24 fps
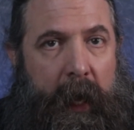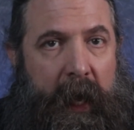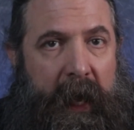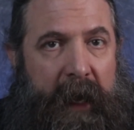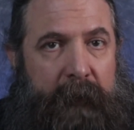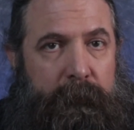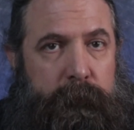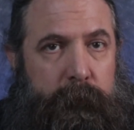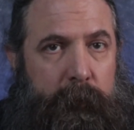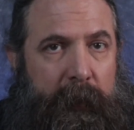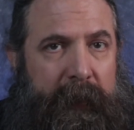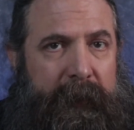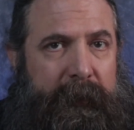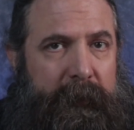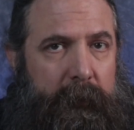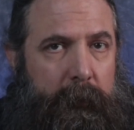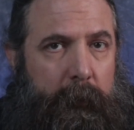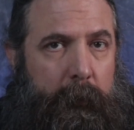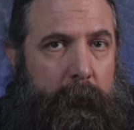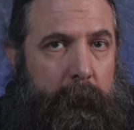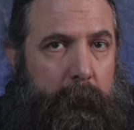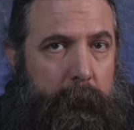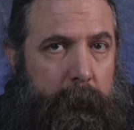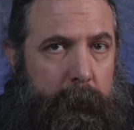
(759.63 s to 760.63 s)
I've linked
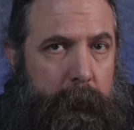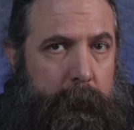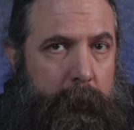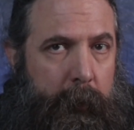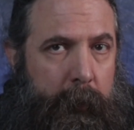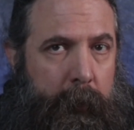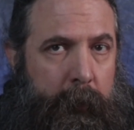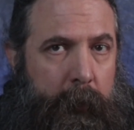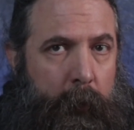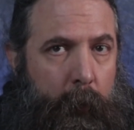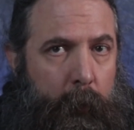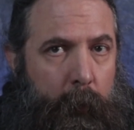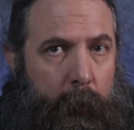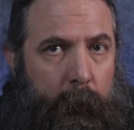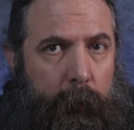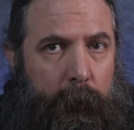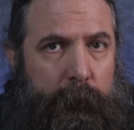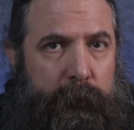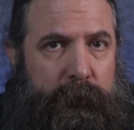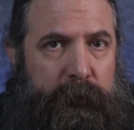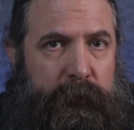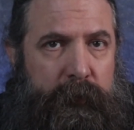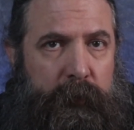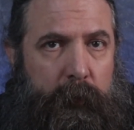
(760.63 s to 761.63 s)
the
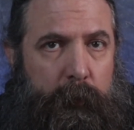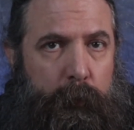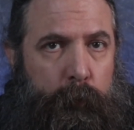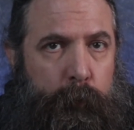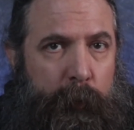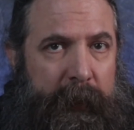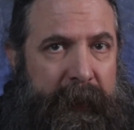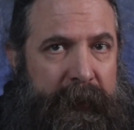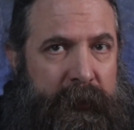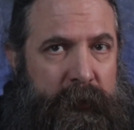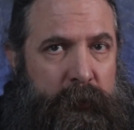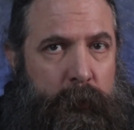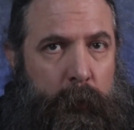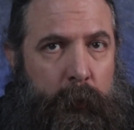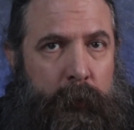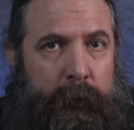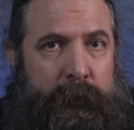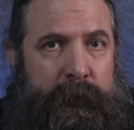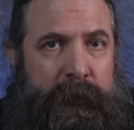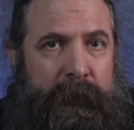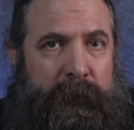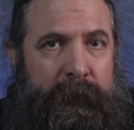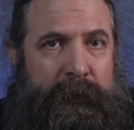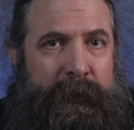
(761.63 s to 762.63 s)
goals,
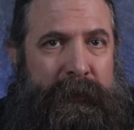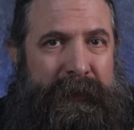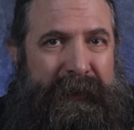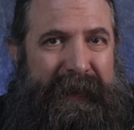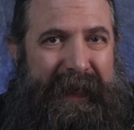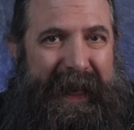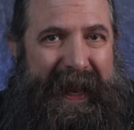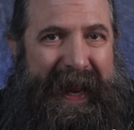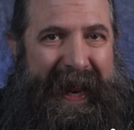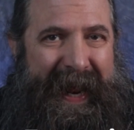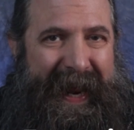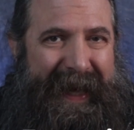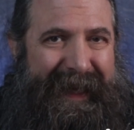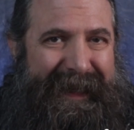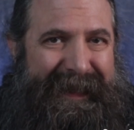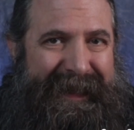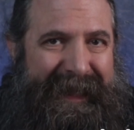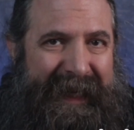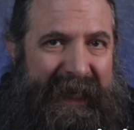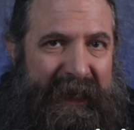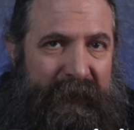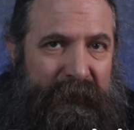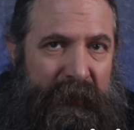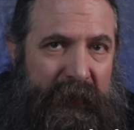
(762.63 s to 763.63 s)
resources,
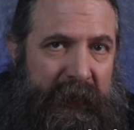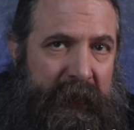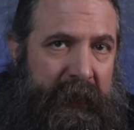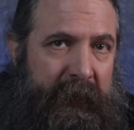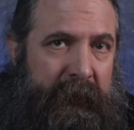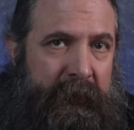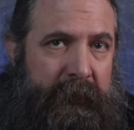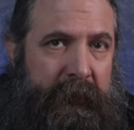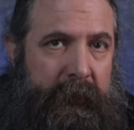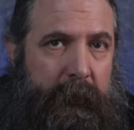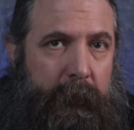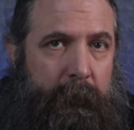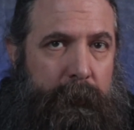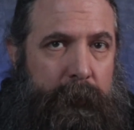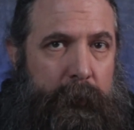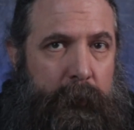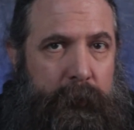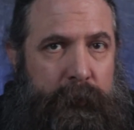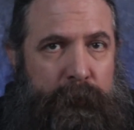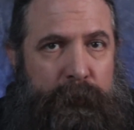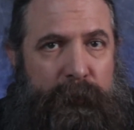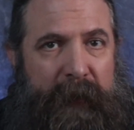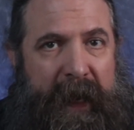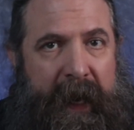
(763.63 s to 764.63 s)
activities of
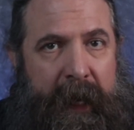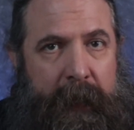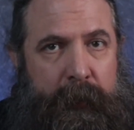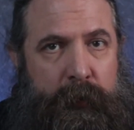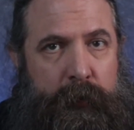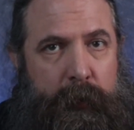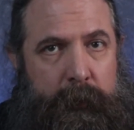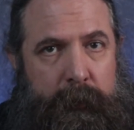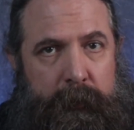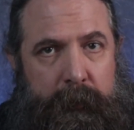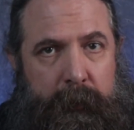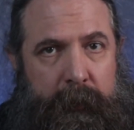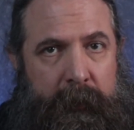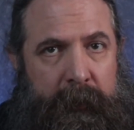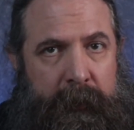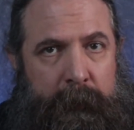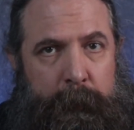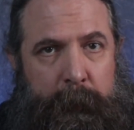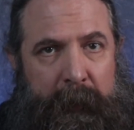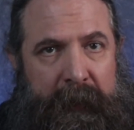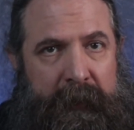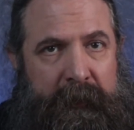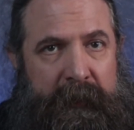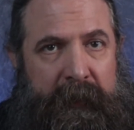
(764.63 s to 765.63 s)
those factions and
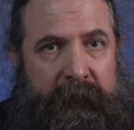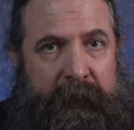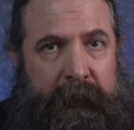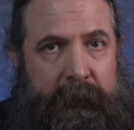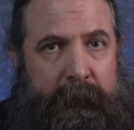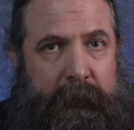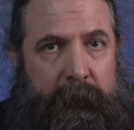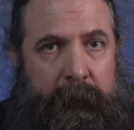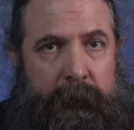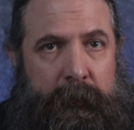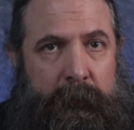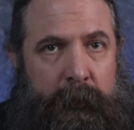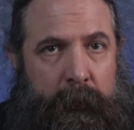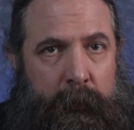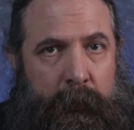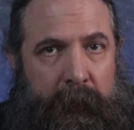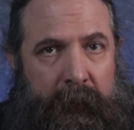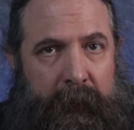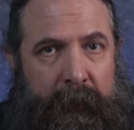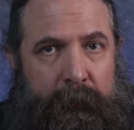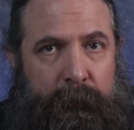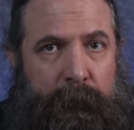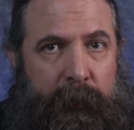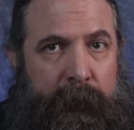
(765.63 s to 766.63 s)
NPCs into
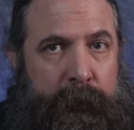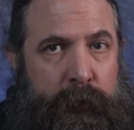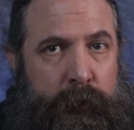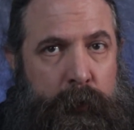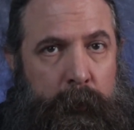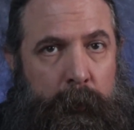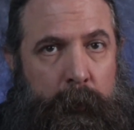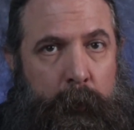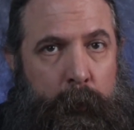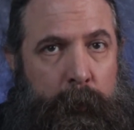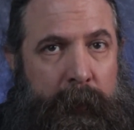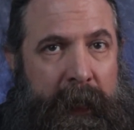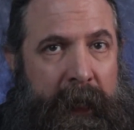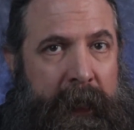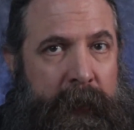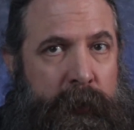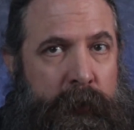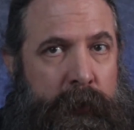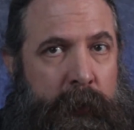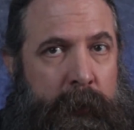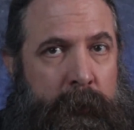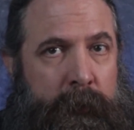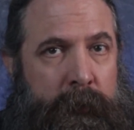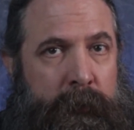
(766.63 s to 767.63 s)
the adventure
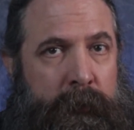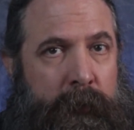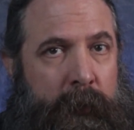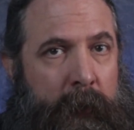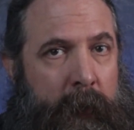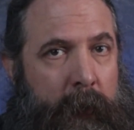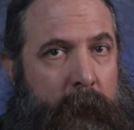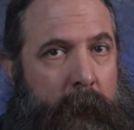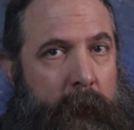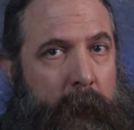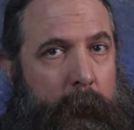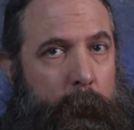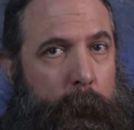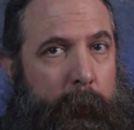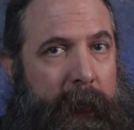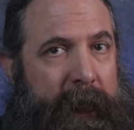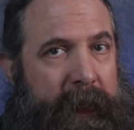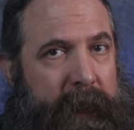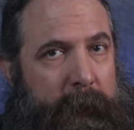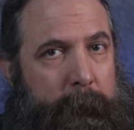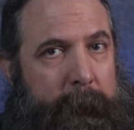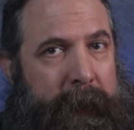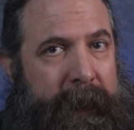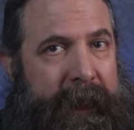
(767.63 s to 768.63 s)
locations,
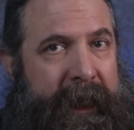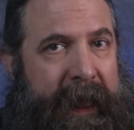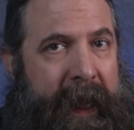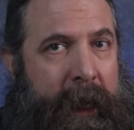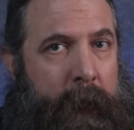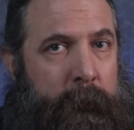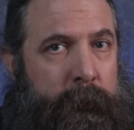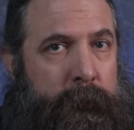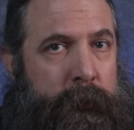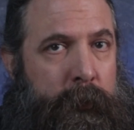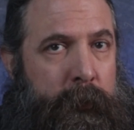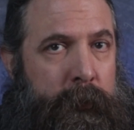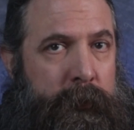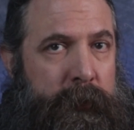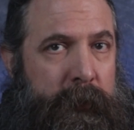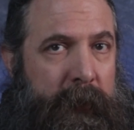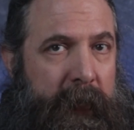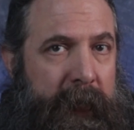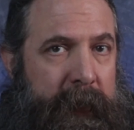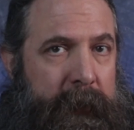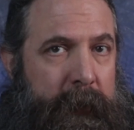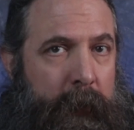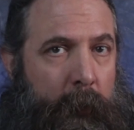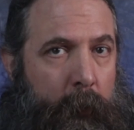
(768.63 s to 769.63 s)
random encounters,
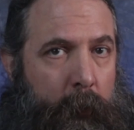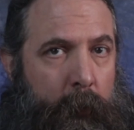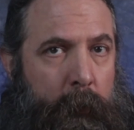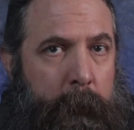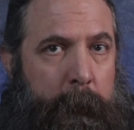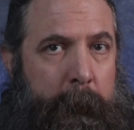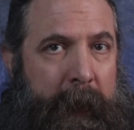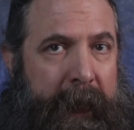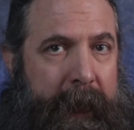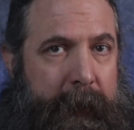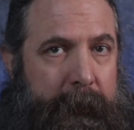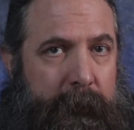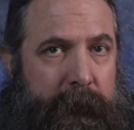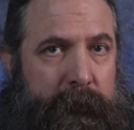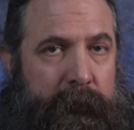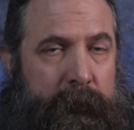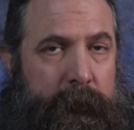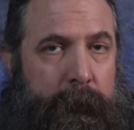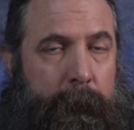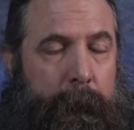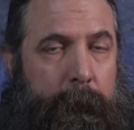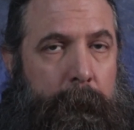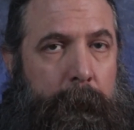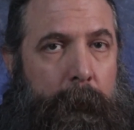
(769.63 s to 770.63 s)
and the home
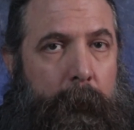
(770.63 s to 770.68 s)
base.